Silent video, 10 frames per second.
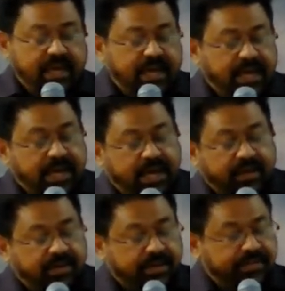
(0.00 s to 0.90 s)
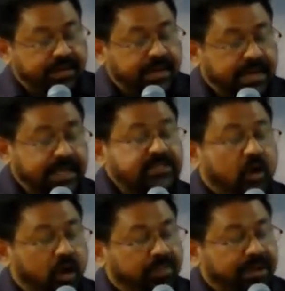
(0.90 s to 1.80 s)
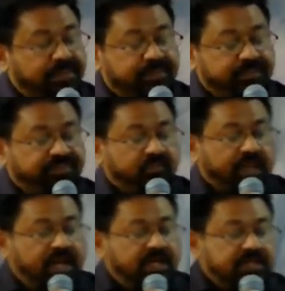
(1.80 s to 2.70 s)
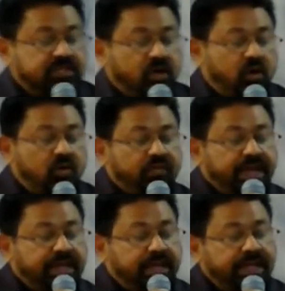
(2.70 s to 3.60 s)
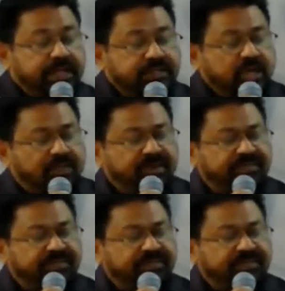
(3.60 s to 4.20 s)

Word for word: uh, like Solomon. So in the in the chapter